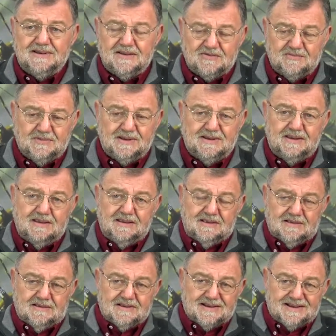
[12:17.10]
as well as
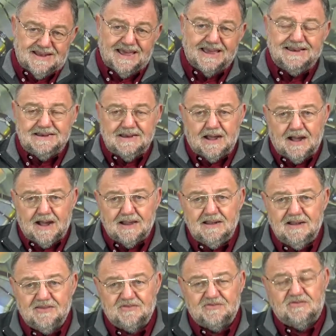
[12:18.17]
2.5
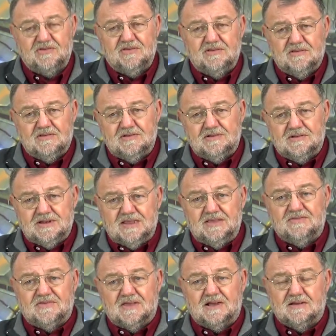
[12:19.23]
micrometer and
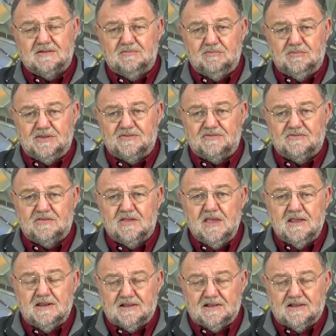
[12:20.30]
10 micrometer.